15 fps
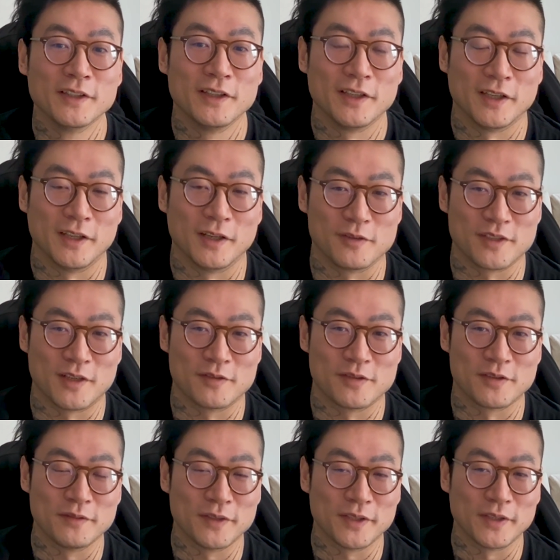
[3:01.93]
and I was
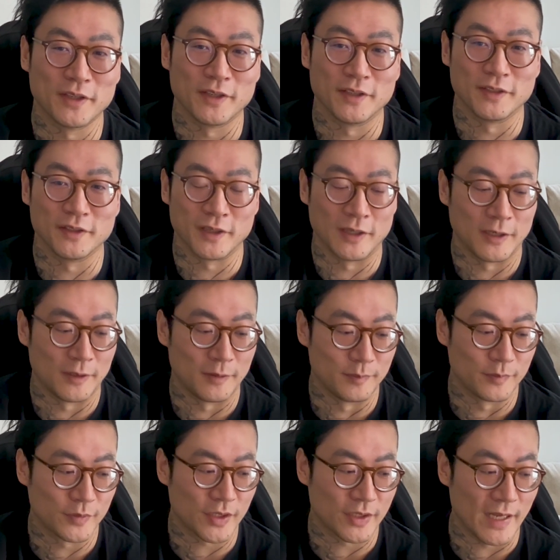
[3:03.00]
just living there,
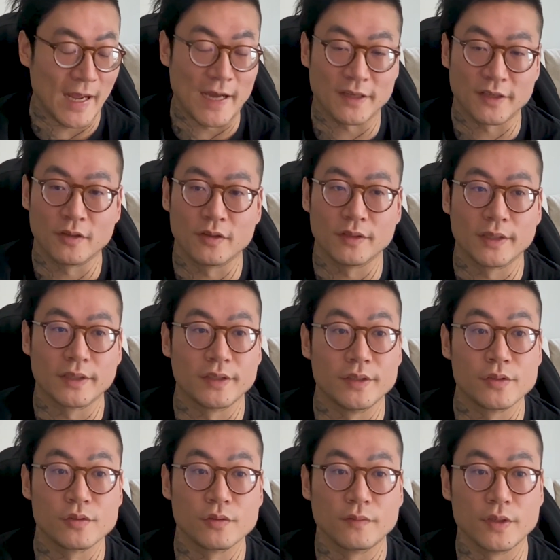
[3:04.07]
kind of hacking on like the
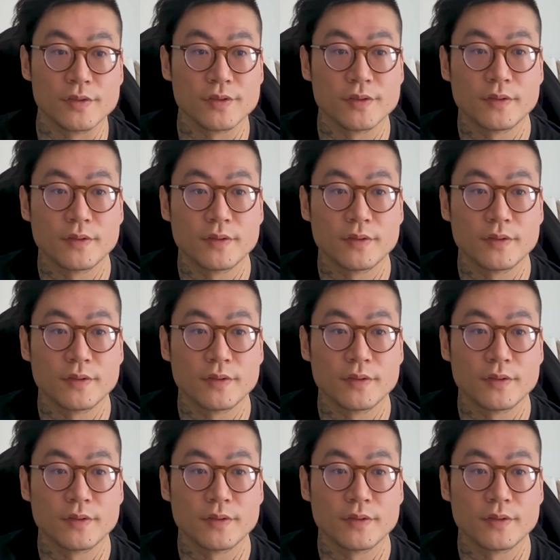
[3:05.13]
initial version